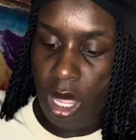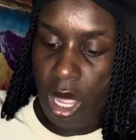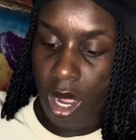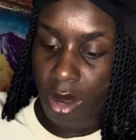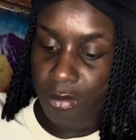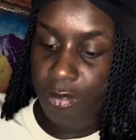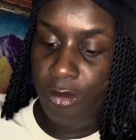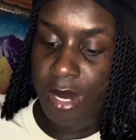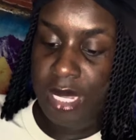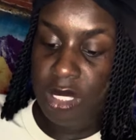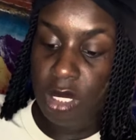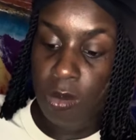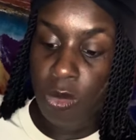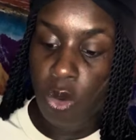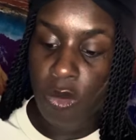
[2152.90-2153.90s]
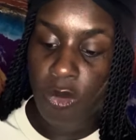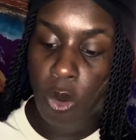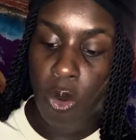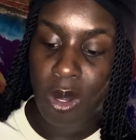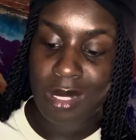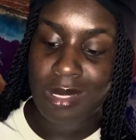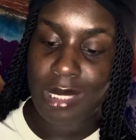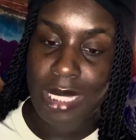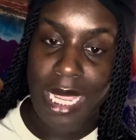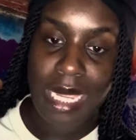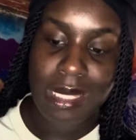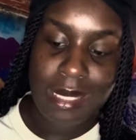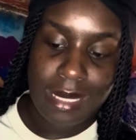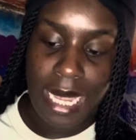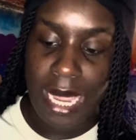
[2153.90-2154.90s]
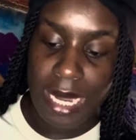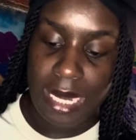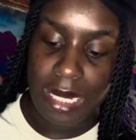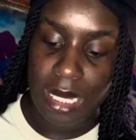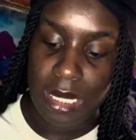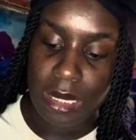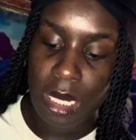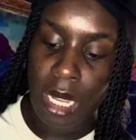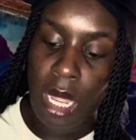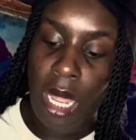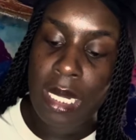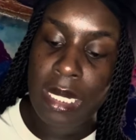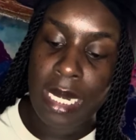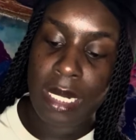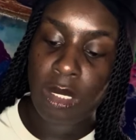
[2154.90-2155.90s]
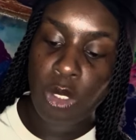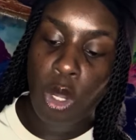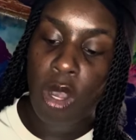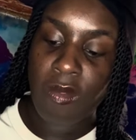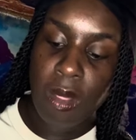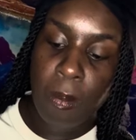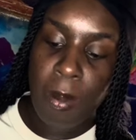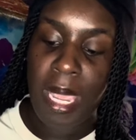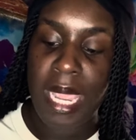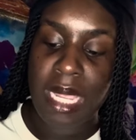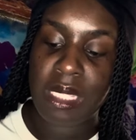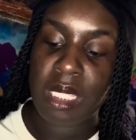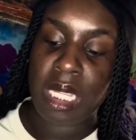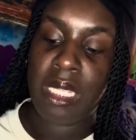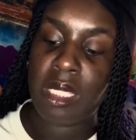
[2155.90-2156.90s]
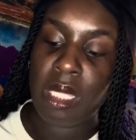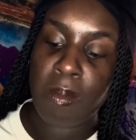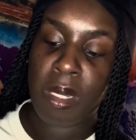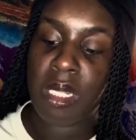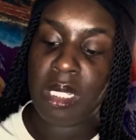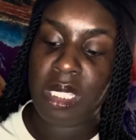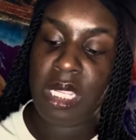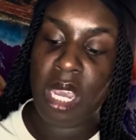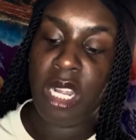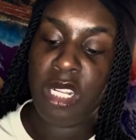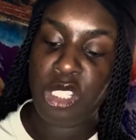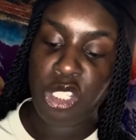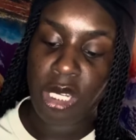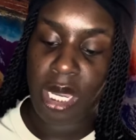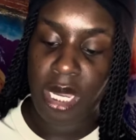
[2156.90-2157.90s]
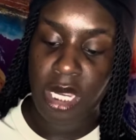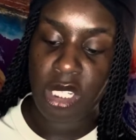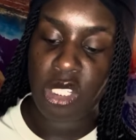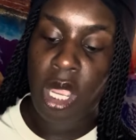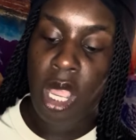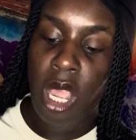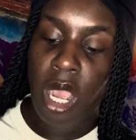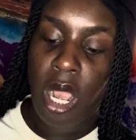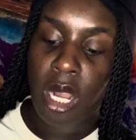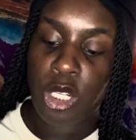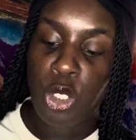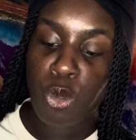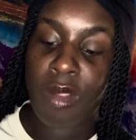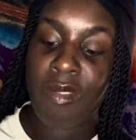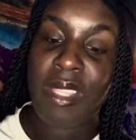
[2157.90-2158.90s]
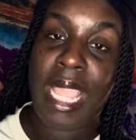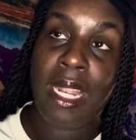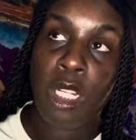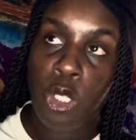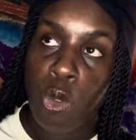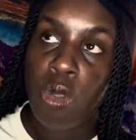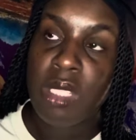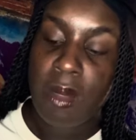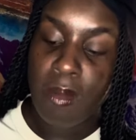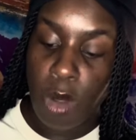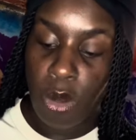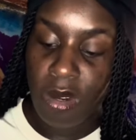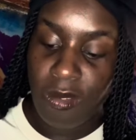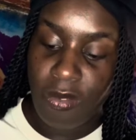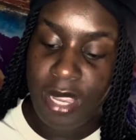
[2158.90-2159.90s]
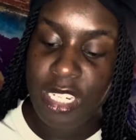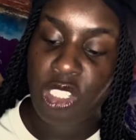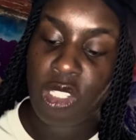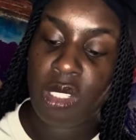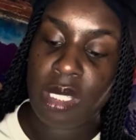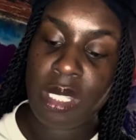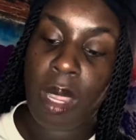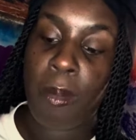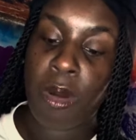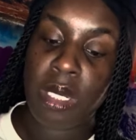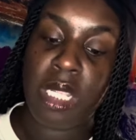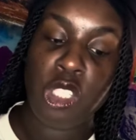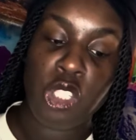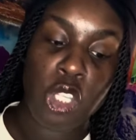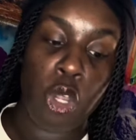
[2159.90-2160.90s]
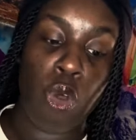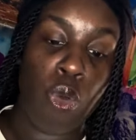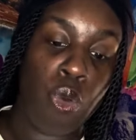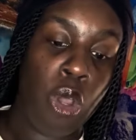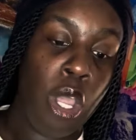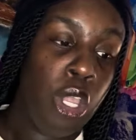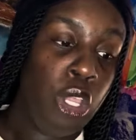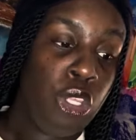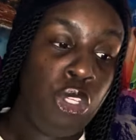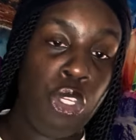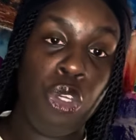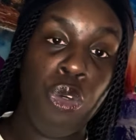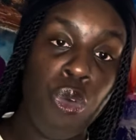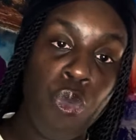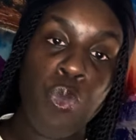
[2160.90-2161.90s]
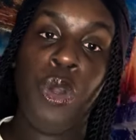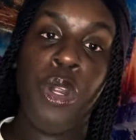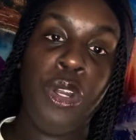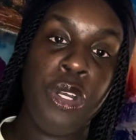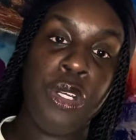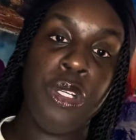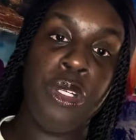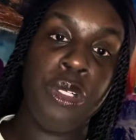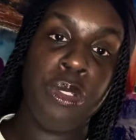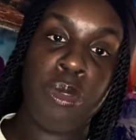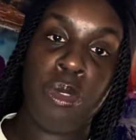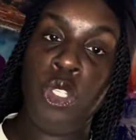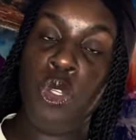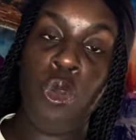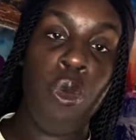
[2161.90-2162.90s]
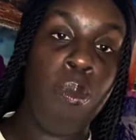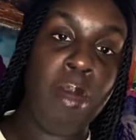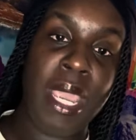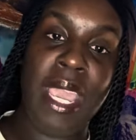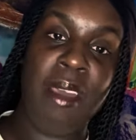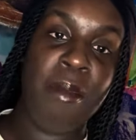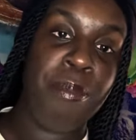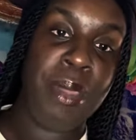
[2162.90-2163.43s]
Afraid to move on. Stay stagnant. Let go of the past. Instability. Unchanged. Adrift and losing motivation. Stubbornness. So you may have